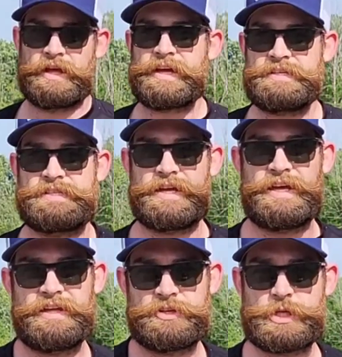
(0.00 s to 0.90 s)
Like I said,
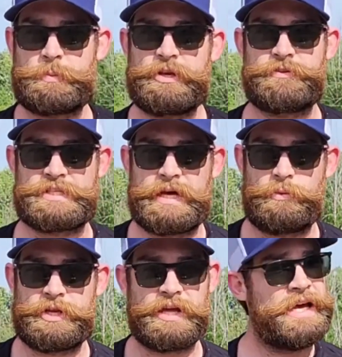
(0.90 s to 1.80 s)
there's a bit of a
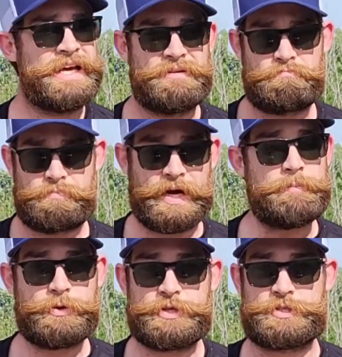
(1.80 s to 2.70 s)
tailwind, but
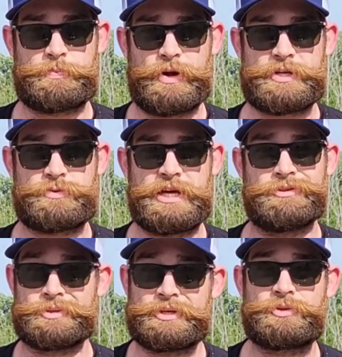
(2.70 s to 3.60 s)
I'm pretty surprised with how
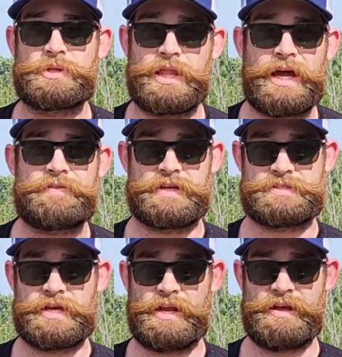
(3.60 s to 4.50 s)
little glide
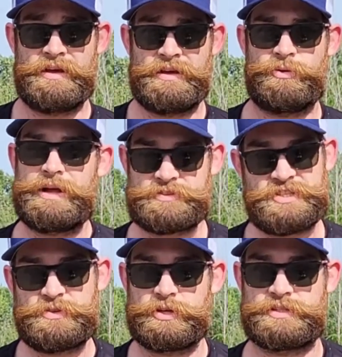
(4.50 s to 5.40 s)
that's getting. We'll have to
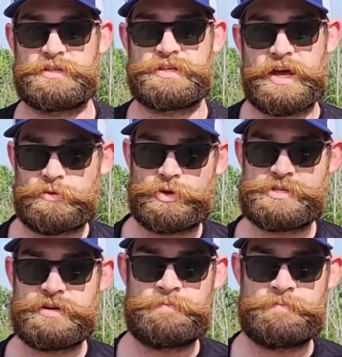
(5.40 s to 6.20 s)
see what it does in a headwind.